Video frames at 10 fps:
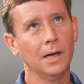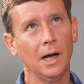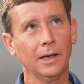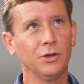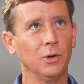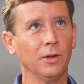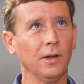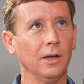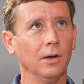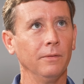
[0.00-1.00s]
I guess you could
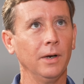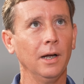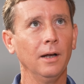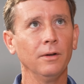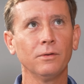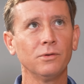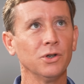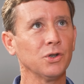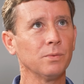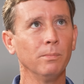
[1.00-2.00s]
think of it as
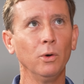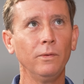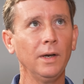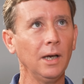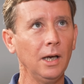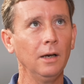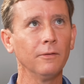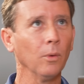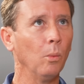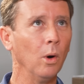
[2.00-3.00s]
just moving heat
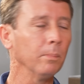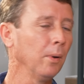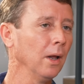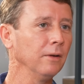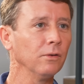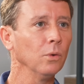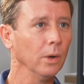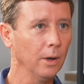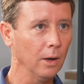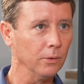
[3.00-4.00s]
from one place to
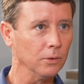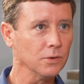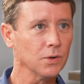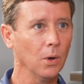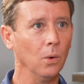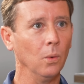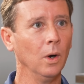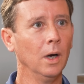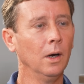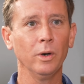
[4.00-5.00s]
another. So
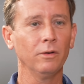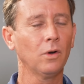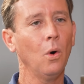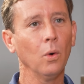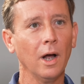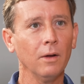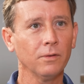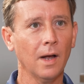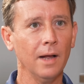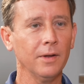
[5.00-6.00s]
when it's cold
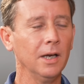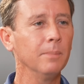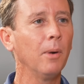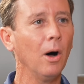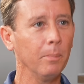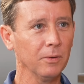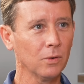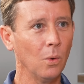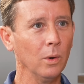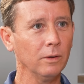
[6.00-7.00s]
outside, the heat pump is
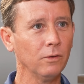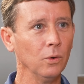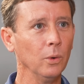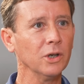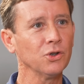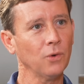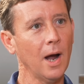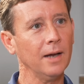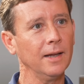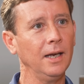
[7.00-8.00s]
going to
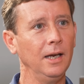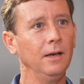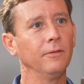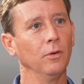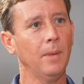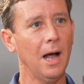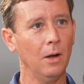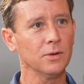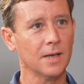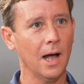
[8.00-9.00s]
extract the heat from
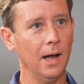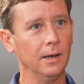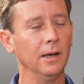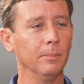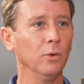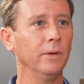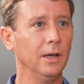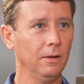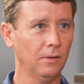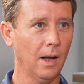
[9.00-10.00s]
outside and move it
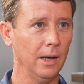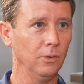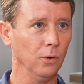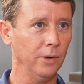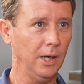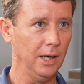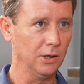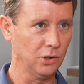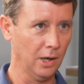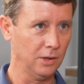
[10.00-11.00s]
inside during the heat
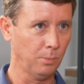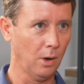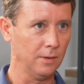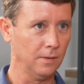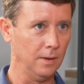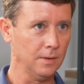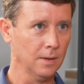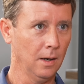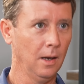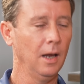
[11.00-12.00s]
exchange process.
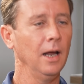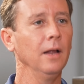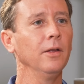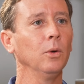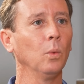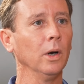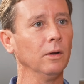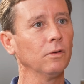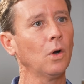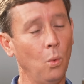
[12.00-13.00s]
And then when
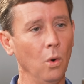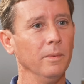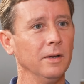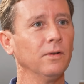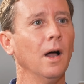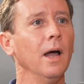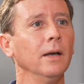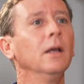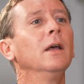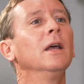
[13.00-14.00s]
it's warm inside,